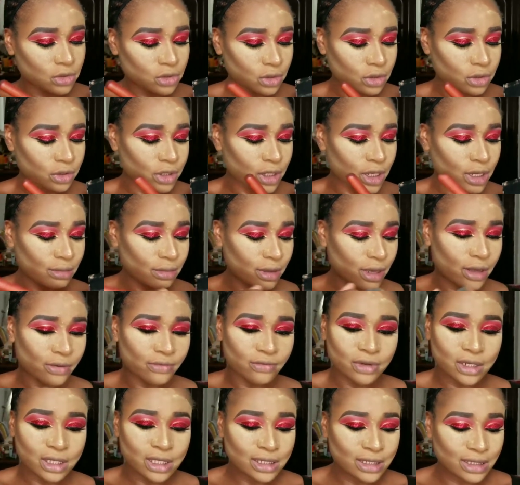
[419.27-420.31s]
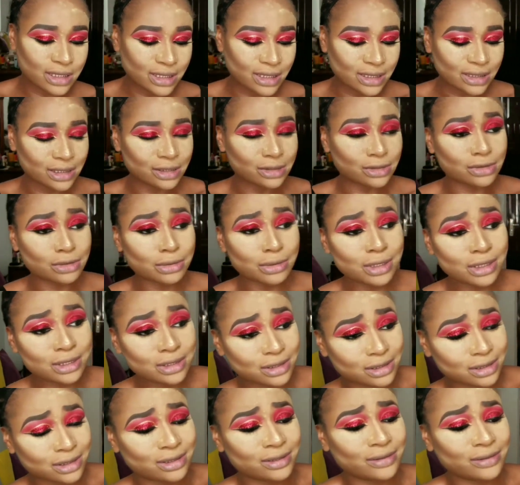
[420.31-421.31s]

Sorry, I mean, I really digged into it